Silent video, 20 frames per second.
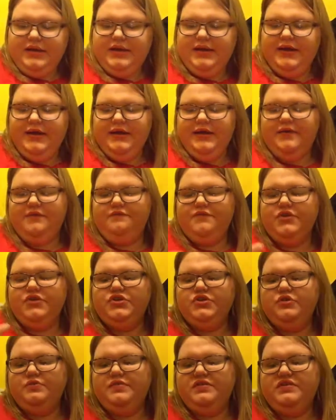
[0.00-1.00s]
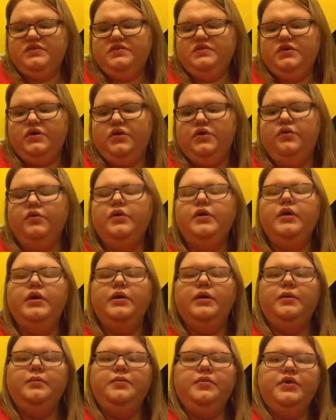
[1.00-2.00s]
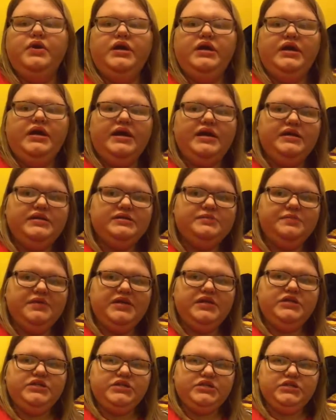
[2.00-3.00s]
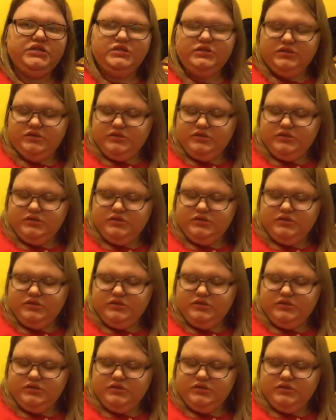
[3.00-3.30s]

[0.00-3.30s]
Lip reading: I got Future Mrs. O, Pretty as Peach.